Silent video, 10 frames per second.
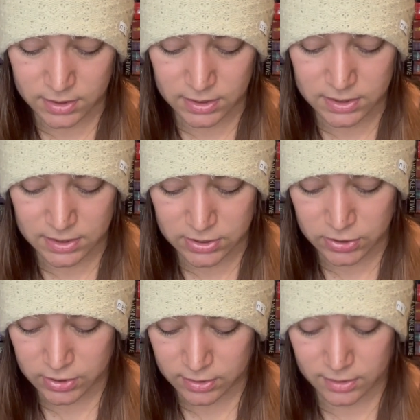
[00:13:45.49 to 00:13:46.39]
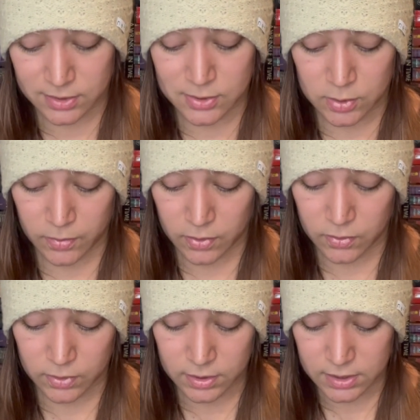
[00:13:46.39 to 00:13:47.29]
this edition looked super
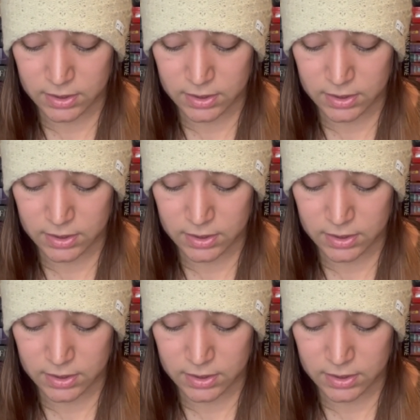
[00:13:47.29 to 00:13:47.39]
cool,